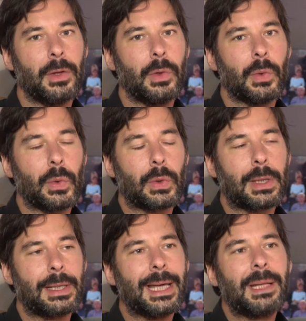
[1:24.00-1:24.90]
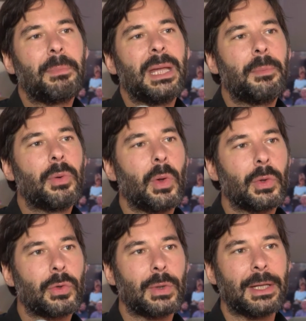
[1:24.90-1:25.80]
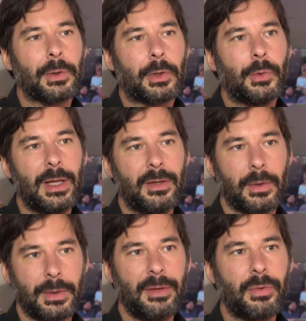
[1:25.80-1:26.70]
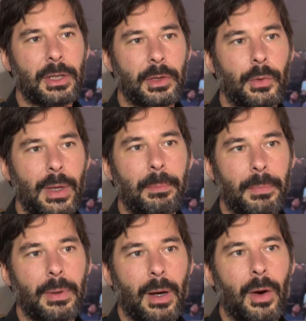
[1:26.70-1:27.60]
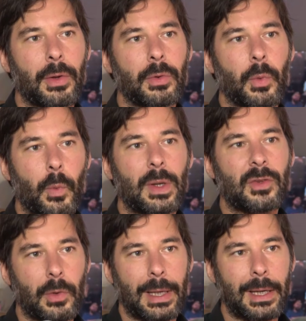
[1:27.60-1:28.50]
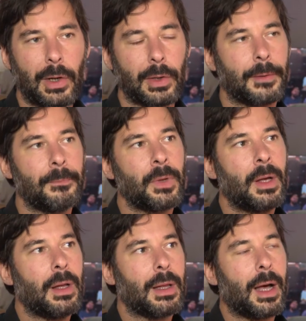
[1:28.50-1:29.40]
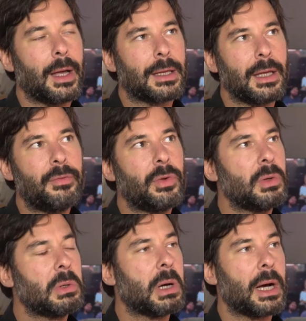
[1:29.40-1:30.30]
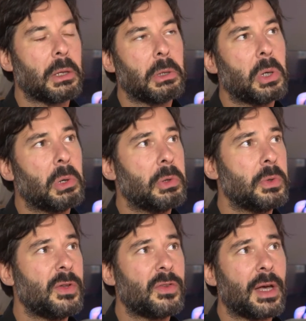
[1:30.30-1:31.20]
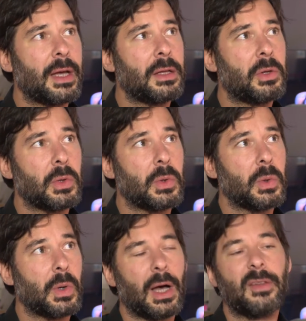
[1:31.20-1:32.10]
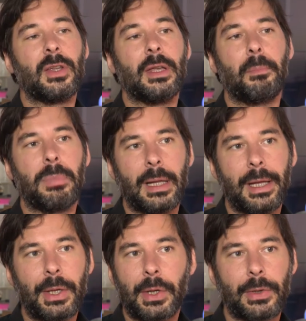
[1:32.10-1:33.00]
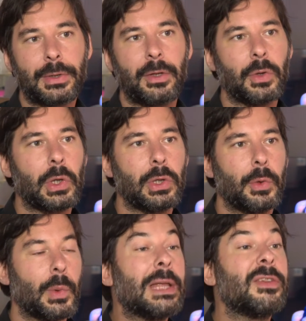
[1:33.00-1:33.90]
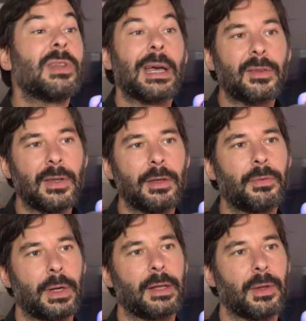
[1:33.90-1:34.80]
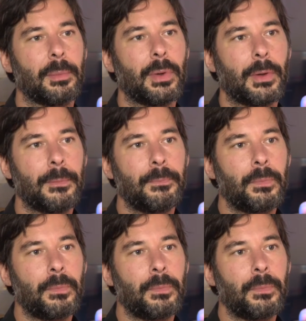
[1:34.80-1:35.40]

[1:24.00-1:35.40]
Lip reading: you get people to get a different grip on what's going on. Like if you, I don't know, you decide you as a player that you're going to raise taxes, for example.